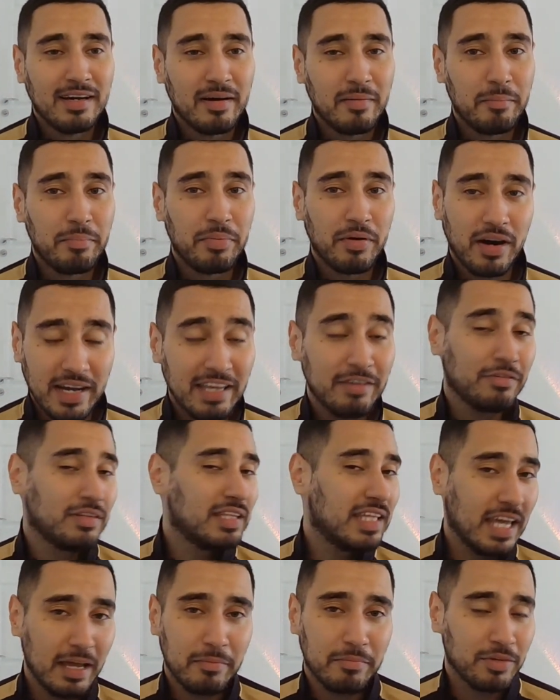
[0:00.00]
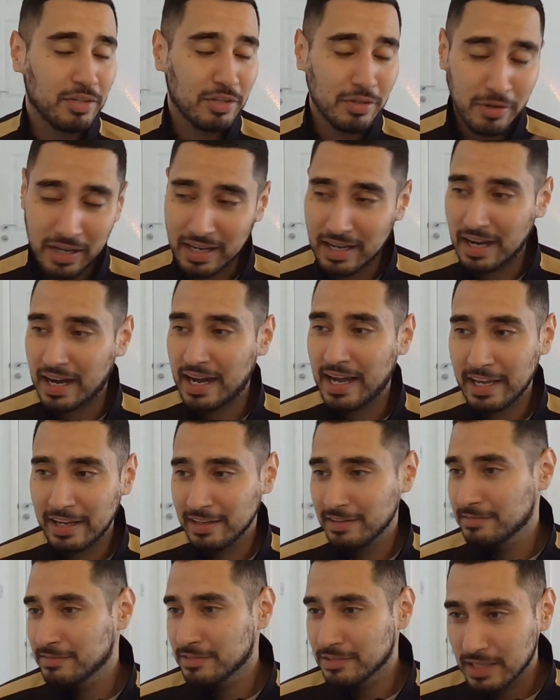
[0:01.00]
but even him, you know, a guy,
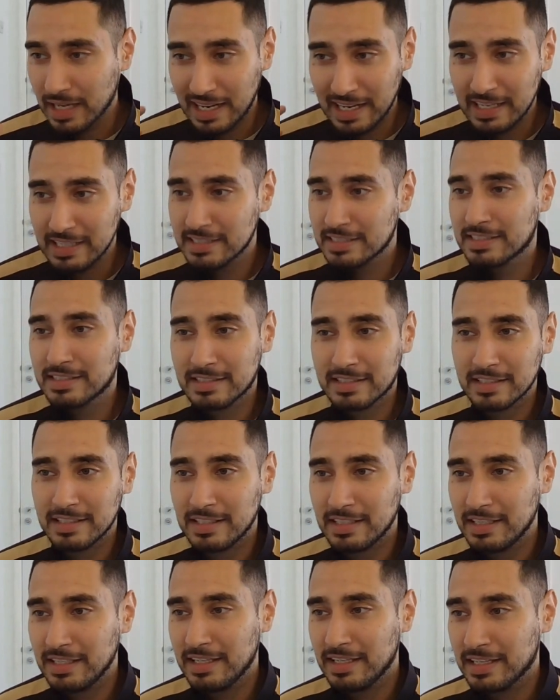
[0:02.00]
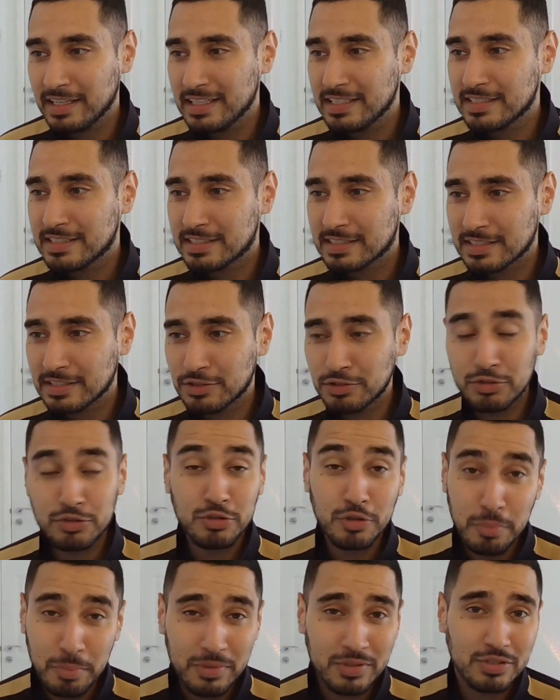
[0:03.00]
at least he is
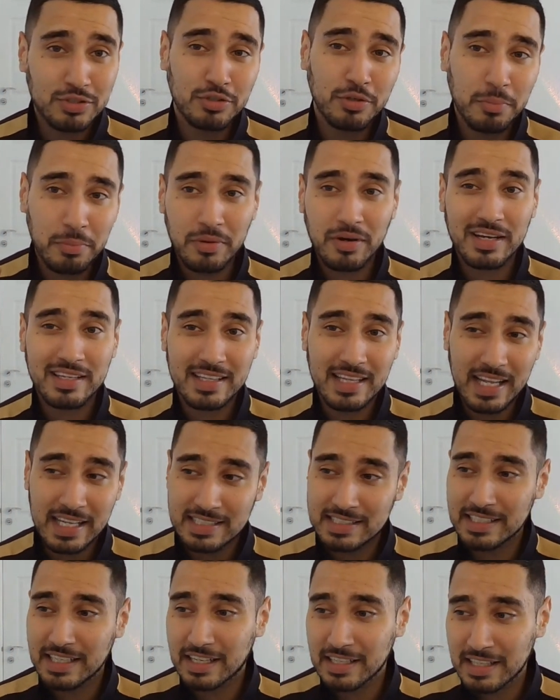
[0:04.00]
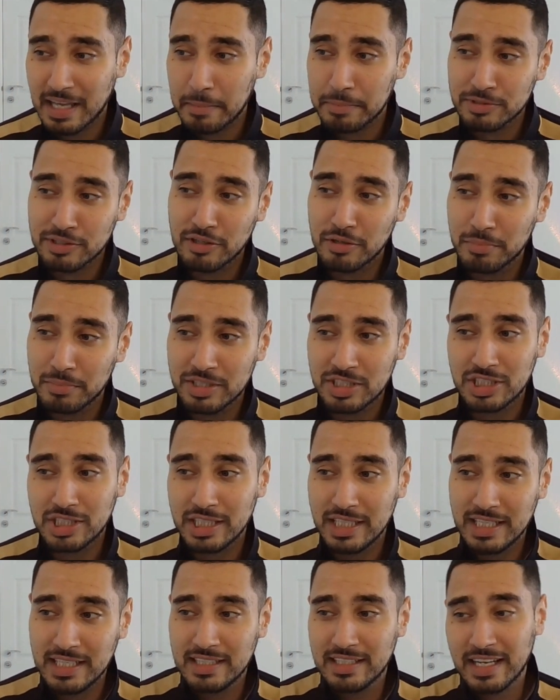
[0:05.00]
super, super athletic, an absolute
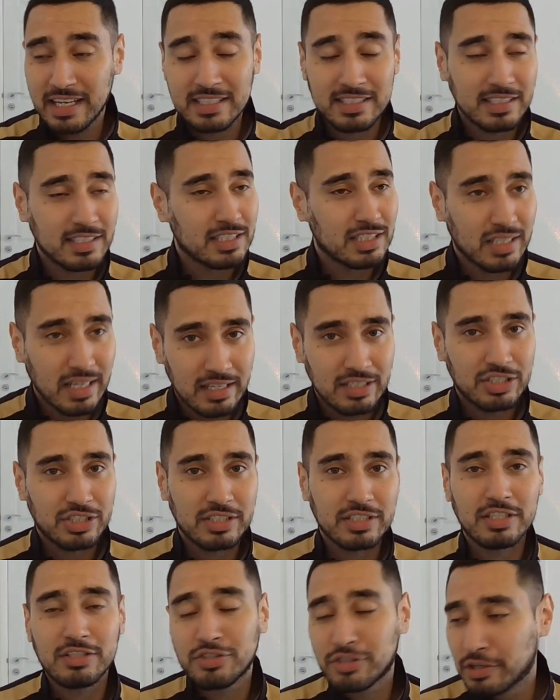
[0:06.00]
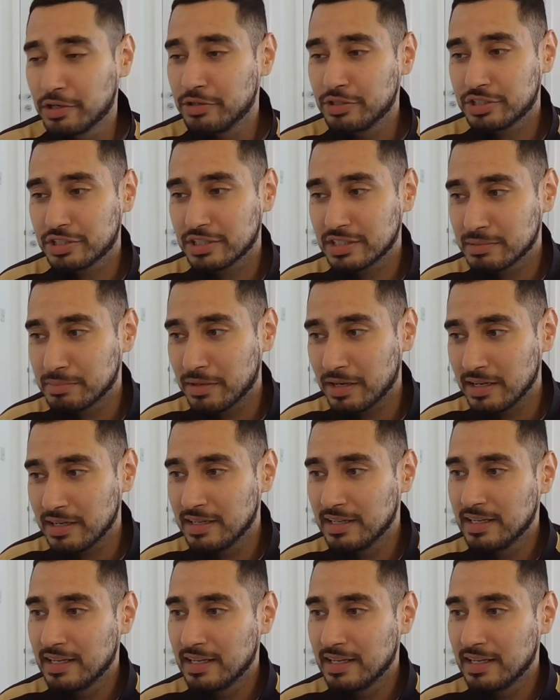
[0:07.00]
machine. Yes, his touch is atrocious, but